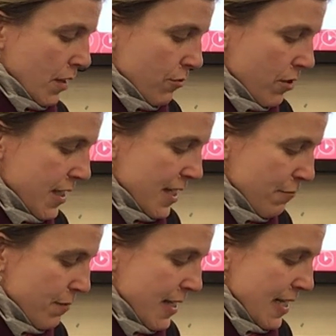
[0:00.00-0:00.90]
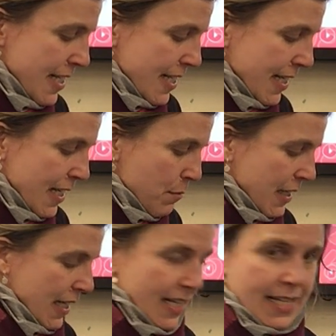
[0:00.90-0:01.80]
Write it really tiddly
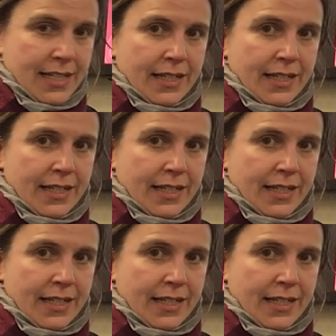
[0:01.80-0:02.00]
widdly.